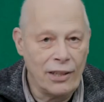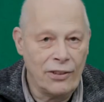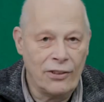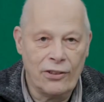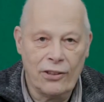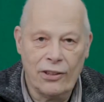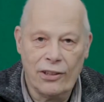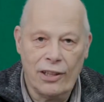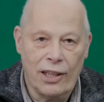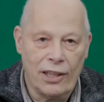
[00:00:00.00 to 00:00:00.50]

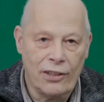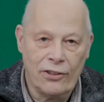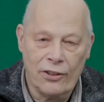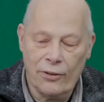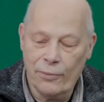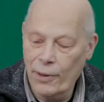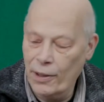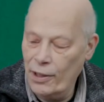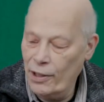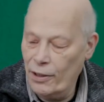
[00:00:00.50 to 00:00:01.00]
so
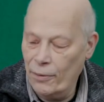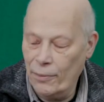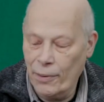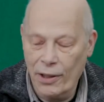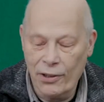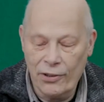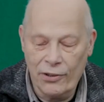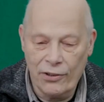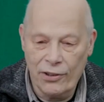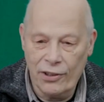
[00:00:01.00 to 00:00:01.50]
many of the
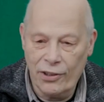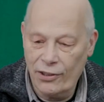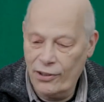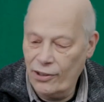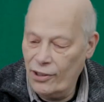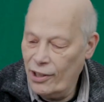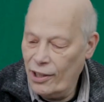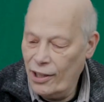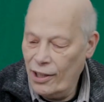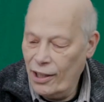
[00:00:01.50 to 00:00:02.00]
batteries,